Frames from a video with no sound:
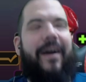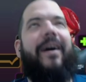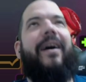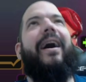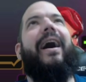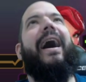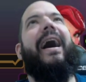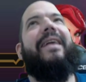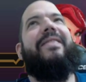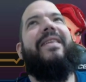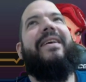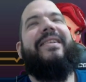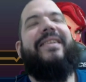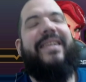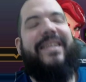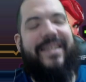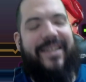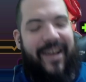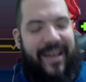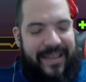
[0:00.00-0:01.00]
and this
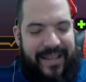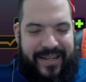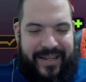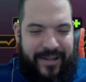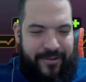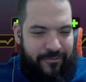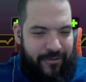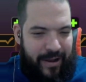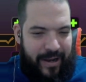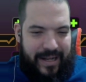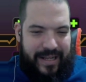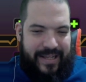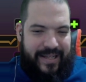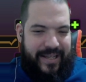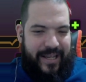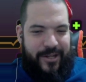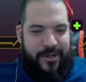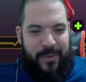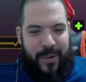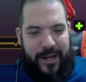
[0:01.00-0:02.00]
is really
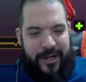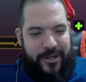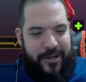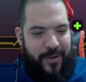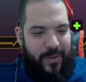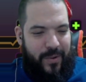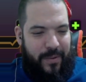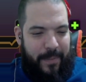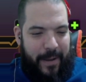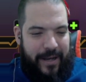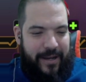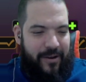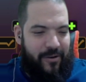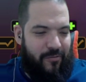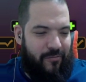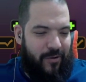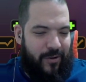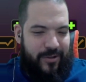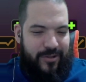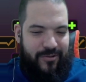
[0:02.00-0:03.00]
situational depending
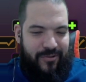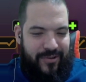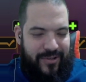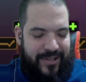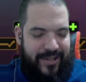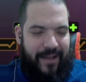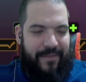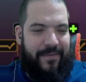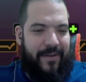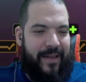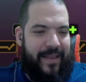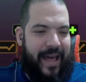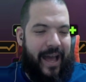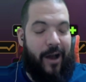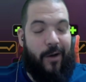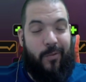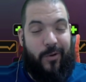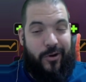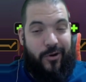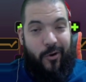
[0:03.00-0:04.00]
on roster and stuff like that.
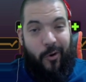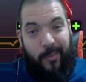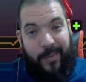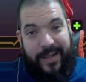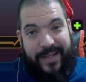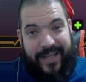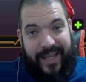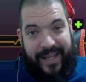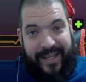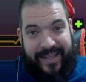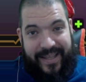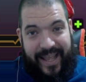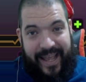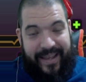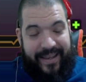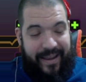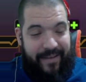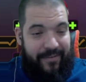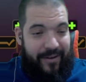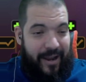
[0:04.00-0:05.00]
I wouldn't normally take a
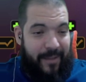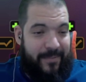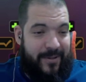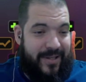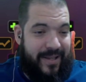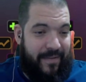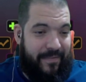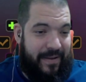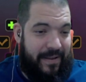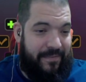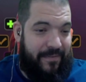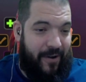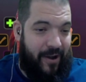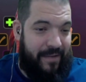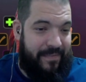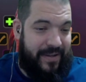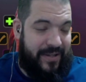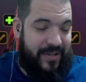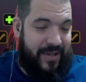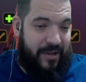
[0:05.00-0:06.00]
Daredevil up to
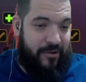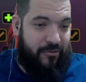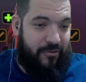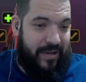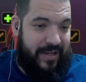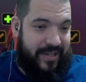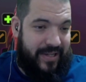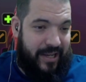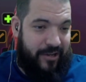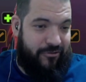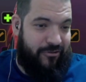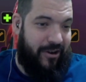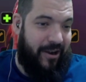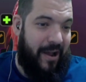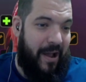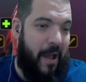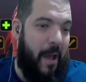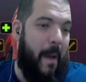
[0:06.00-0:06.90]
75, etc, etc.